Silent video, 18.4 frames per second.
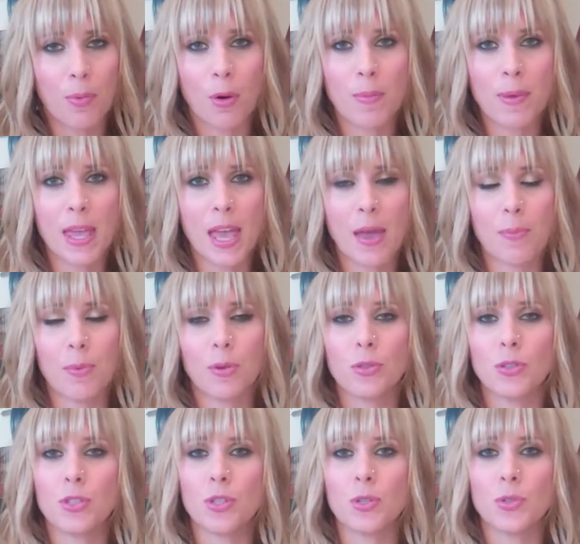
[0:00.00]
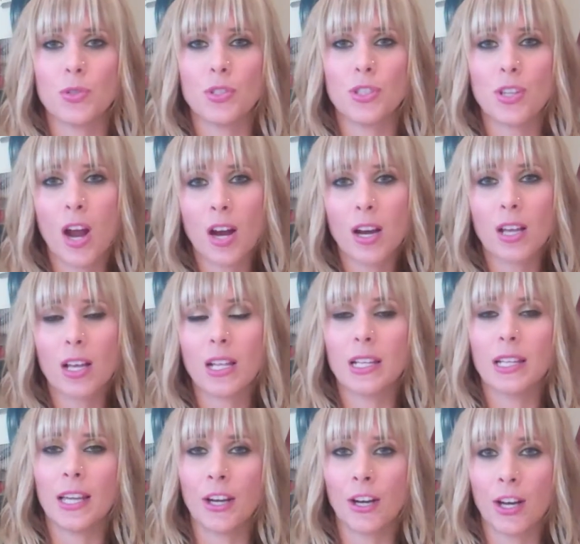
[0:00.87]
we'll be able to start
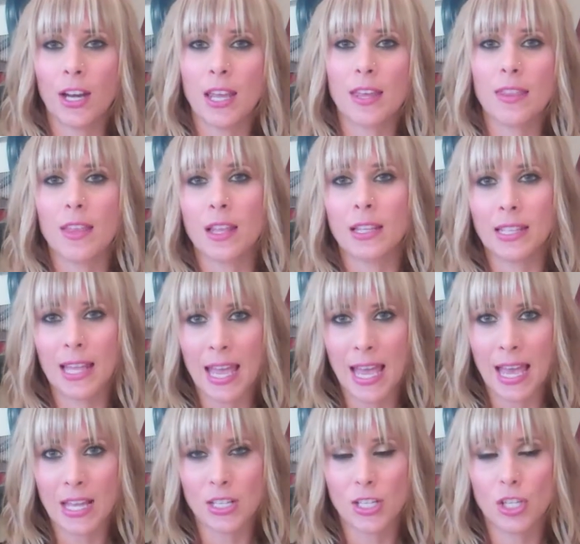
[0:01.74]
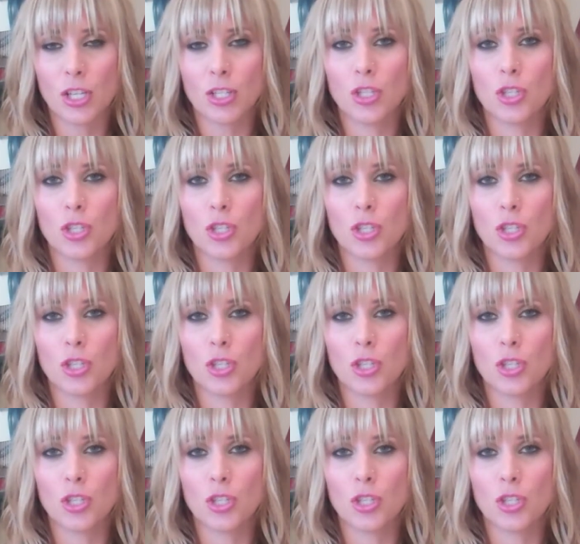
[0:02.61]
clearing the land